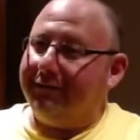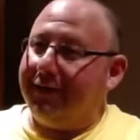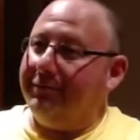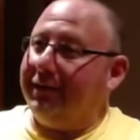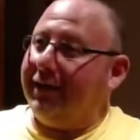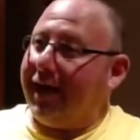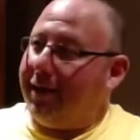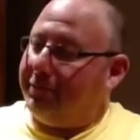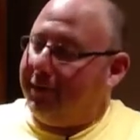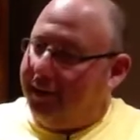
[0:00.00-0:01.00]
Same thing
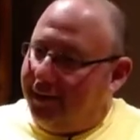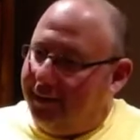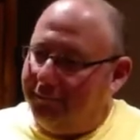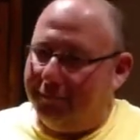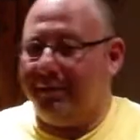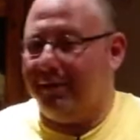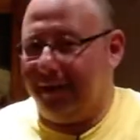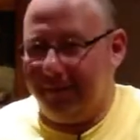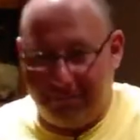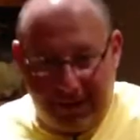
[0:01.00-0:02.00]
happened to him,
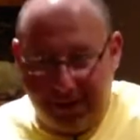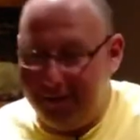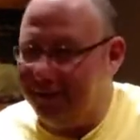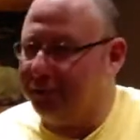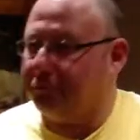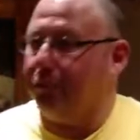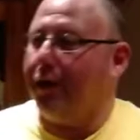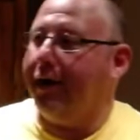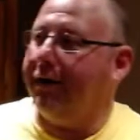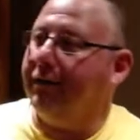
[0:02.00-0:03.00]
like, 10 years
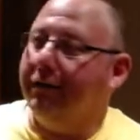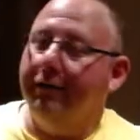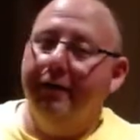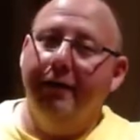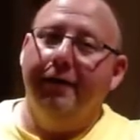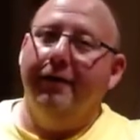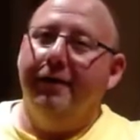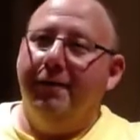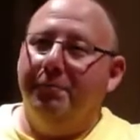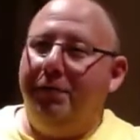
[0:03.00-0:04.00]
prior,
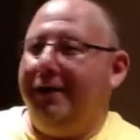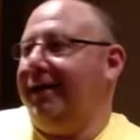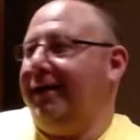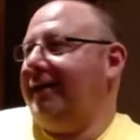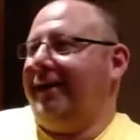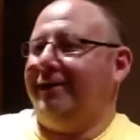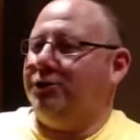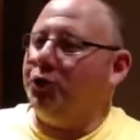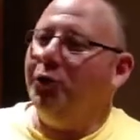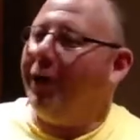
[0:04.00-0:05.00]
but he had, like,
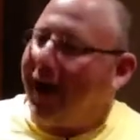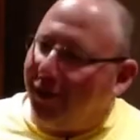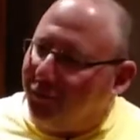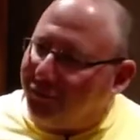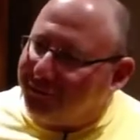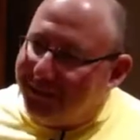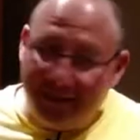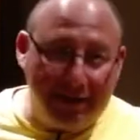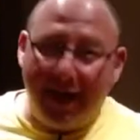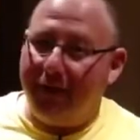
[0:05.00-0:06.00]
2 hours. He
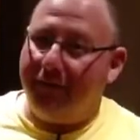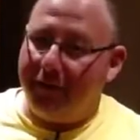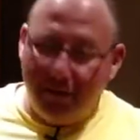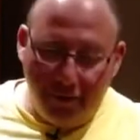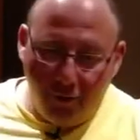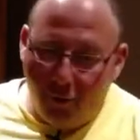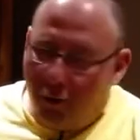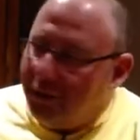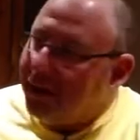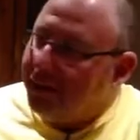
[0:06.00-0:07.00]
didn't have,
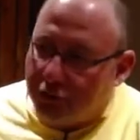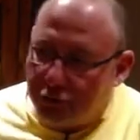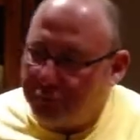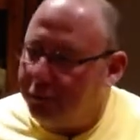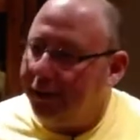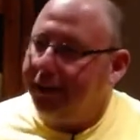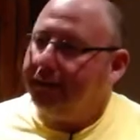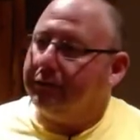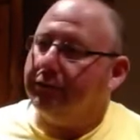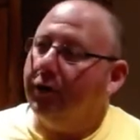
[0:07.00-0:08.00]
all that took
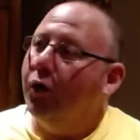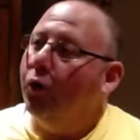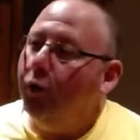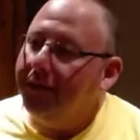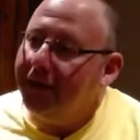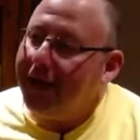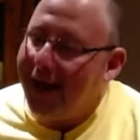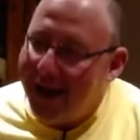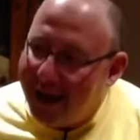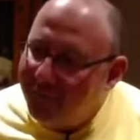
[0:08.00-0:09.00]
place within a
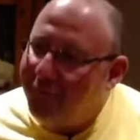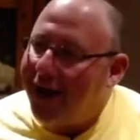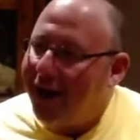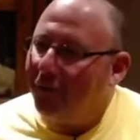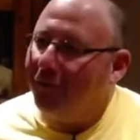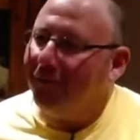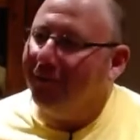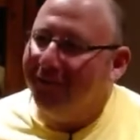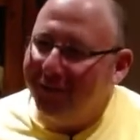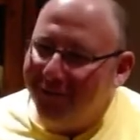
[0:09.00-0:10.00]
half hour.
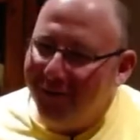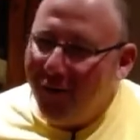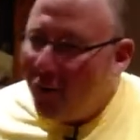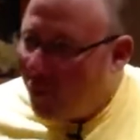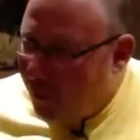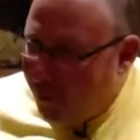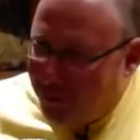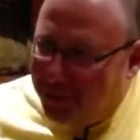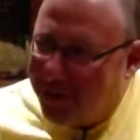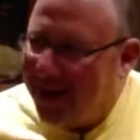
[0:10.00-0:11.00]

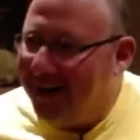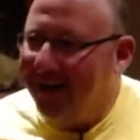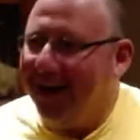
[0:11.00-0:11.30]
All that.